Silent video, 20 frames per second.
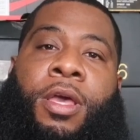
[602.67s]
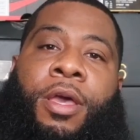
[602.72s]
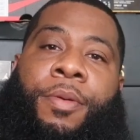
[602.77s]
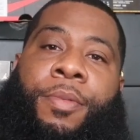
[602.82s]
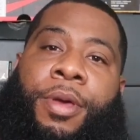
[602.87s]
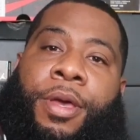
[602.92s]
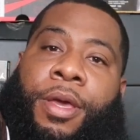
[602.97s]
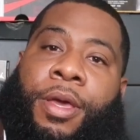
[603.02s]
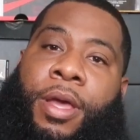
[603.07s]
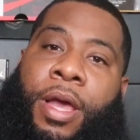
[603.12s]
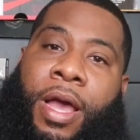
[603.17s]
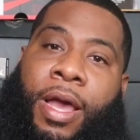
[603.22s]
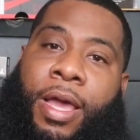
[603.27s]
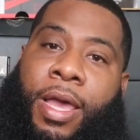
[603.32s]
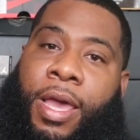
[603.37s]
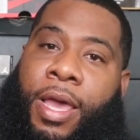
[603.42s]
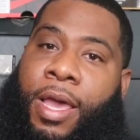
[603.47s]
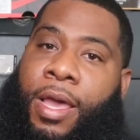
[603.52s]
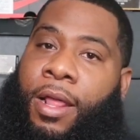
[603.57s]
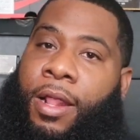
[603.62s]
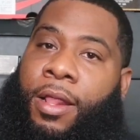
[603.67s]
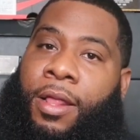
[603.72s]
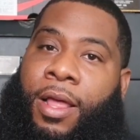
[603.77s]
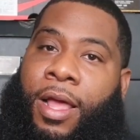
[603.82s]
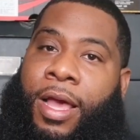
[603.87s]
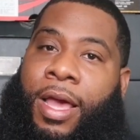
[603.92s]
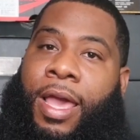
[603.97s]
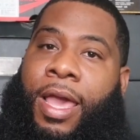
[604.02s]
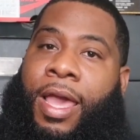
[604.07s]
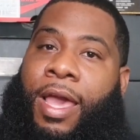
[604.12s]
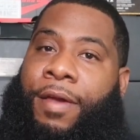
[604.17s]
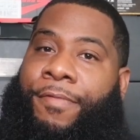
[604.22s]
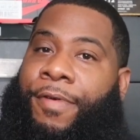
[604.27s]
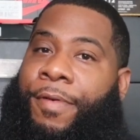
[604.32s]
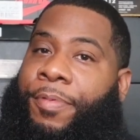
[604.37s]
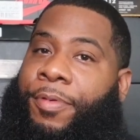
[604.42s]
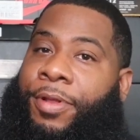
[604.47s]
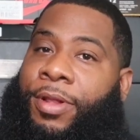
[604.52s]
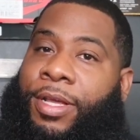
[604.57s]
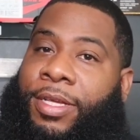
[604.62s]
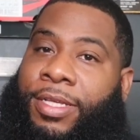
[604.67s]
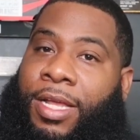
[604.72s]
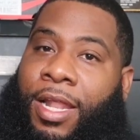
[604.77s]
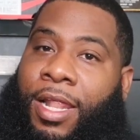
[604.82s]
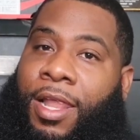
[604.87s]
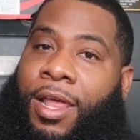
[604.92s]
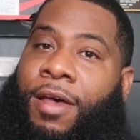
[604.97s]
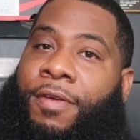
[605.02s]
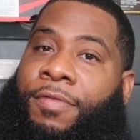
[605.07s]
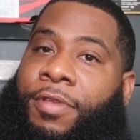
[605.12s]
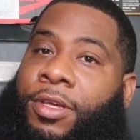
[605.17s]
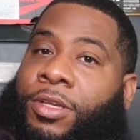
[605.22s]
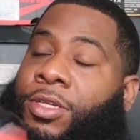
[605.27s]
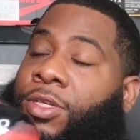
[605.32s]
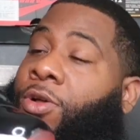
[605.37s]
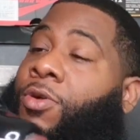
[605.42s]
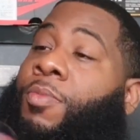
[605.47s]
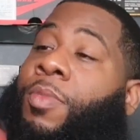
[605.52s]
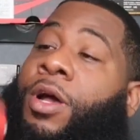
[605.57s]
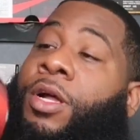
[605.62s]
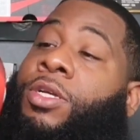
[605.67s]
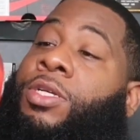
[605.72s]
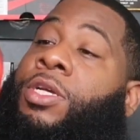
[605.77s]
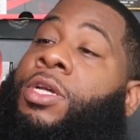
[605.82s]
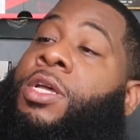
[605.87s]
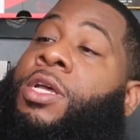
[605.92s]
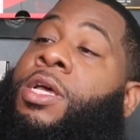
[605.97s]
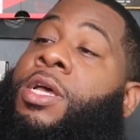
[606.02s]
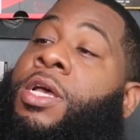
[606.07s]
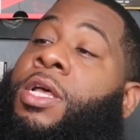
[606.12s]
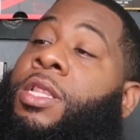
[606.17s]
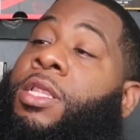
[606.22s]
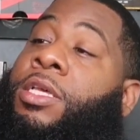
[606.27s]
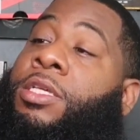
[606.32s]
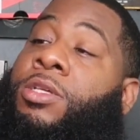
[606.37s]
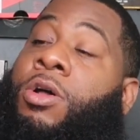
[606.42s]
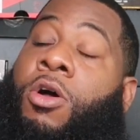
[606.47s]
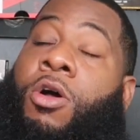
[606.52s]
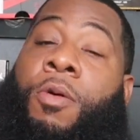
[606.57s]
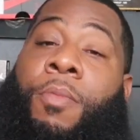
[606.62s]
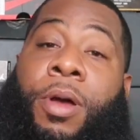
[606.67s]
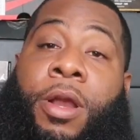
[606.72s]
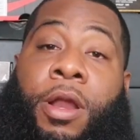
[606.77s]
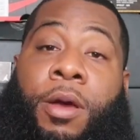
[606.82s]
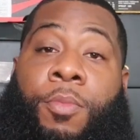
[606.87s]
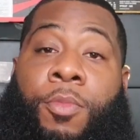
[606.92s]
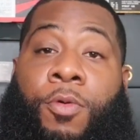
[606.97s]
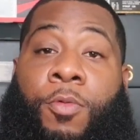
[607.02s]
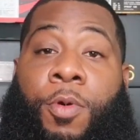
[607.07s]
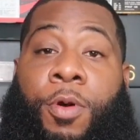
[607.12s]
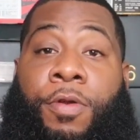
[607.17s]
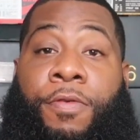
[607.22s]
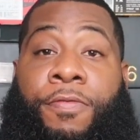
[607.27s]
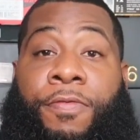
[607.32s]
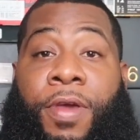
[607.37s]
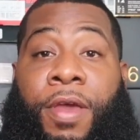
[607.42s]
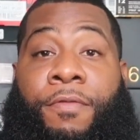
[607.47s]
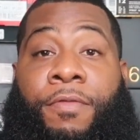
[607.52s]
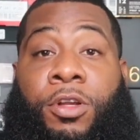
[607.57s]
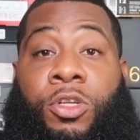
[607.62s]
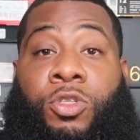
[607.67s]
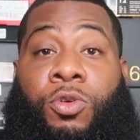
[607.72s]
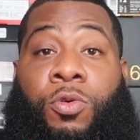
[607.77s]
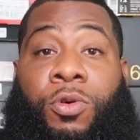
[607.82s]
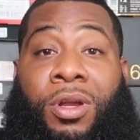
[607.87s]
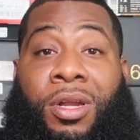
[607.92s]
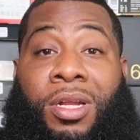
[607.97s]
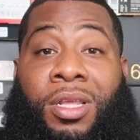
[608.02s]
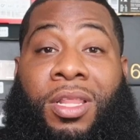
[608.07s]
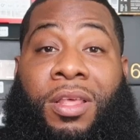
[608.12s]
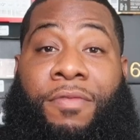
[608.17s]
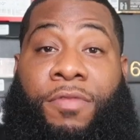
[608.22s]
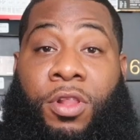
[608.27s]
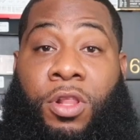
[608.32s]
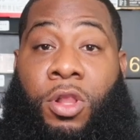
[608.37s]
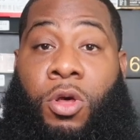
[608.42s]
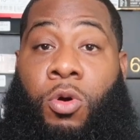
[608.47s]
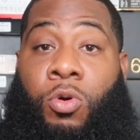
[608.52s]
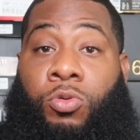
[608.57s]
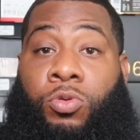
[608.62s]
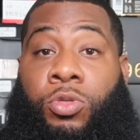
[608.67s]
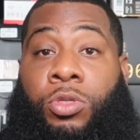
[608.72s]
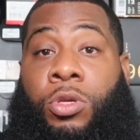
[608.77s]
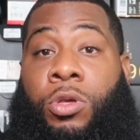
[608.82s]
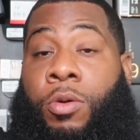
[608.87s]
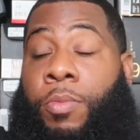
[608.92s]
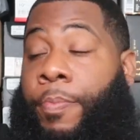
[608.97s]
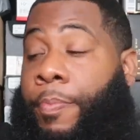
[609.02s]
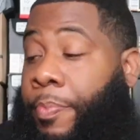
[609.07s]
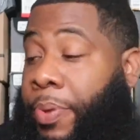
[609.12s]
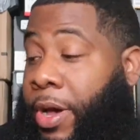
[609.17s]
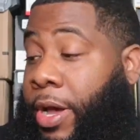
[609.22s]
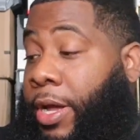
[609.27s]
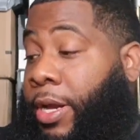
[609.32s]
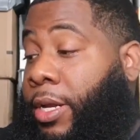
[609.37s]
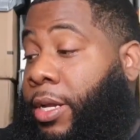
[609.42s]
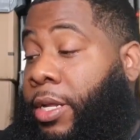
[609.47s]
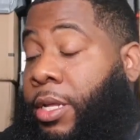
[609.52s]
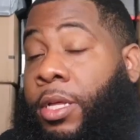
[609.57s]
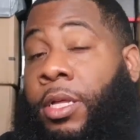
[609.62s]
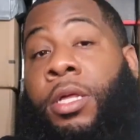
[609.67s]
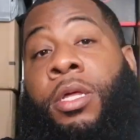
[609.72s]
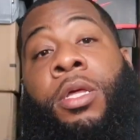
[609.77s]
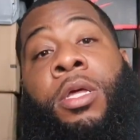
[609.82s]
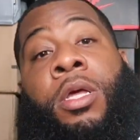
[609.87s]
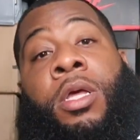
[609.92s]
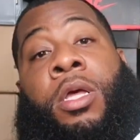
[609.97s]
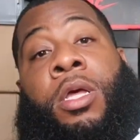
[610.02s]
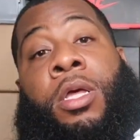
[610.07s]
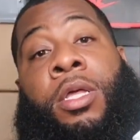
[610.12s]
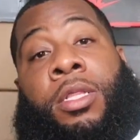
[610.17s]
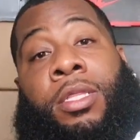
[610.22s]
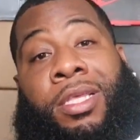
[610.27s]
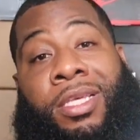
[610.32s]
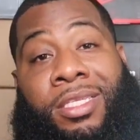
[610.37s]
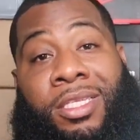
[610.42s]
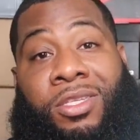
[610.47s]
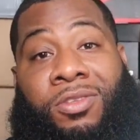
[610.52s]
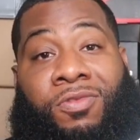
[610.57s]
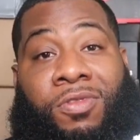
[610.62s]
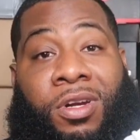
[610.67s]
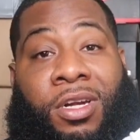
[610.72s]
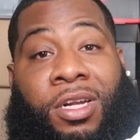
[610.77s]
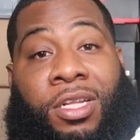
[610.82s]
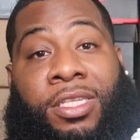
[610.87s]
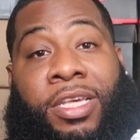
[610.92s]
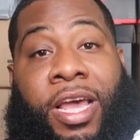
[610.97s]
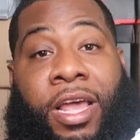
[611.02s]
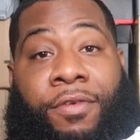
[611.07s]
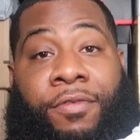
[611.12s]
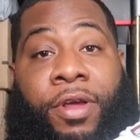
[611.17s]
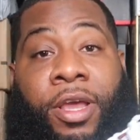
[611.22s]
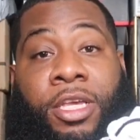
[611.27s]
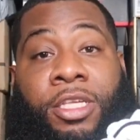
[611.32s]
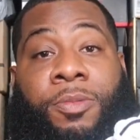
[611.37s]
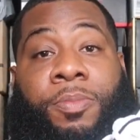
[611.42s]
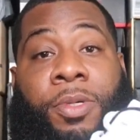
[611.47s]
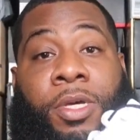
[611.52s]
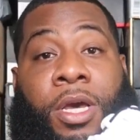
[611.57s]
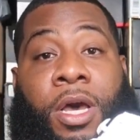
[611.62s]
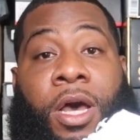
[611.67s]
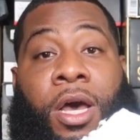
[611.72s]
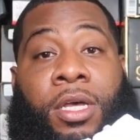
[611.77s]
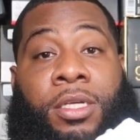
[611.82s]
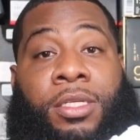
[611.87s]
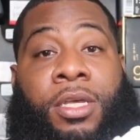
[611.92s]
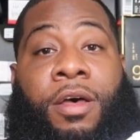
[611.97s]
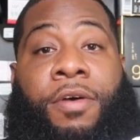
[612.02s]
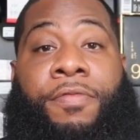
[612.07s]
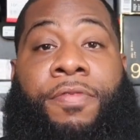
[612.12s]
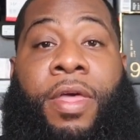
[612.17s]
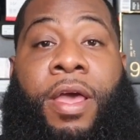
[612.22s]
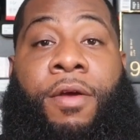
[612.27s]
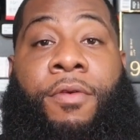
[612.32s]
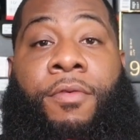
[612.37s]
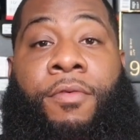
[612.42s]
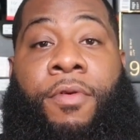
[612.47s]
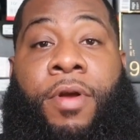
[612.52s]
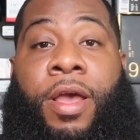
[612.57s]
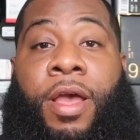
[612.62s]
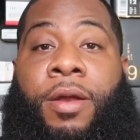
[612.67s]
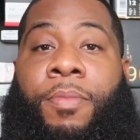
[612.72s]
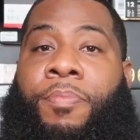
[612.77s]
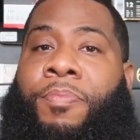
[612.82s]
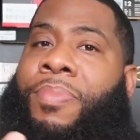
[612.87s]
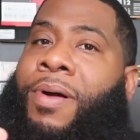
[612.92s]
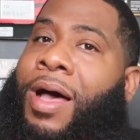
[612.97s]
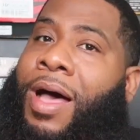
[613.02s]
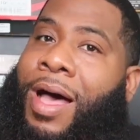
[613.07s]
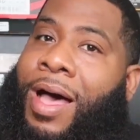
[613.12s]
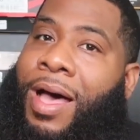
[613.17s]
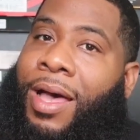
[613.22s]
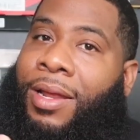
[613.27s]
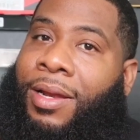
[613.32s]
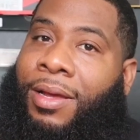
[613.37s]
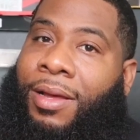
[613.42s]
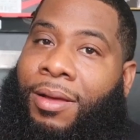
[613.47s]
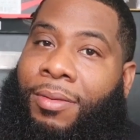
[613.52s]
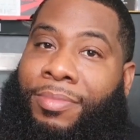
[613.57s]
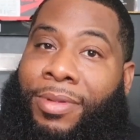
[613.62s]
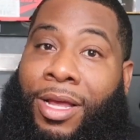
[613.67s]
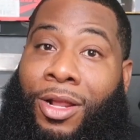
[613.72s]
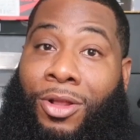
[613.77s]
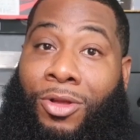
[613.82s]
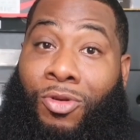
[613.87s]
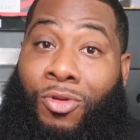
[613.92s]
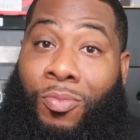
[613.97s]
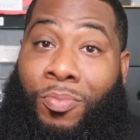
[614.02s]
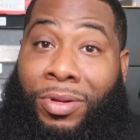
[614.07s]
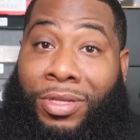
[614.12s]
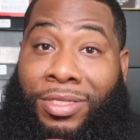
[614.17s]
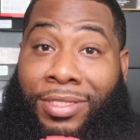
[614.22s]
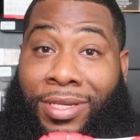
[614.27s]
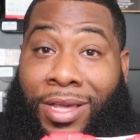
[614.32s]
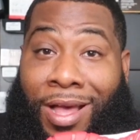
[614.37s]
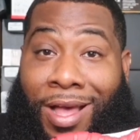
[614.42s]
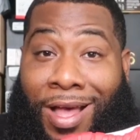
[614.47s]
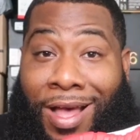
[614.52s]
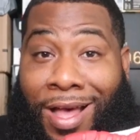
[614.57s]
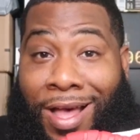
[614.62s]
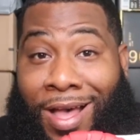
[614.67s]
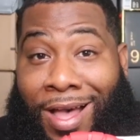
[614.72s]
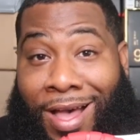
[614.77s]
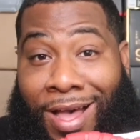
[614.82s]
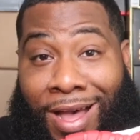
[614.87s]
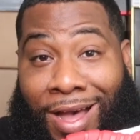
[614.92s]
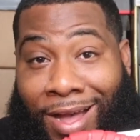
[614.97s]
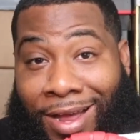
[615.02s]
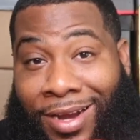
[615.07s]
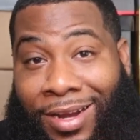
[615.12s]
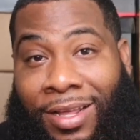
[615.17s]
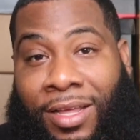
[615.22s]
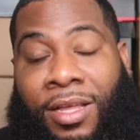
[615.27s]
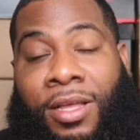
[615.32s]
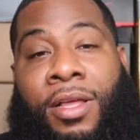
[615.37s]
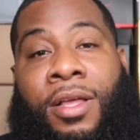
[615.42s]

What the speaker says: You know what I mean? I can't give up on these. I love these so much. These are my number 1 favorite Jordan 11 lows. But this is running a tight race because of that red bottom, that Louboutin.